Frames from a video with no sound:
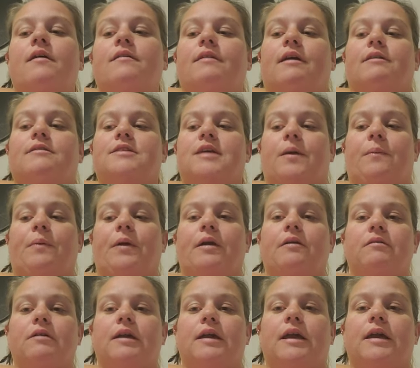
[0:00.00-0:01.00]
Now,
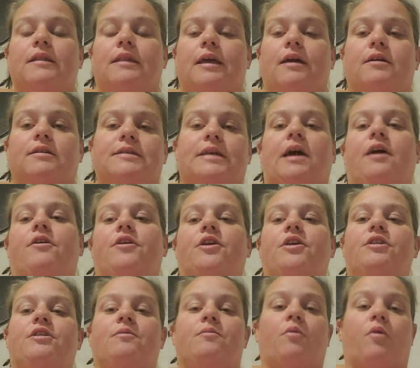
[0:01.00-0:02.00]
typically they'll tell
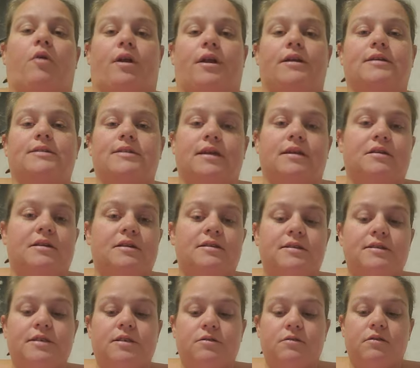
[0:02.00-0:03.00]
you the morning sickness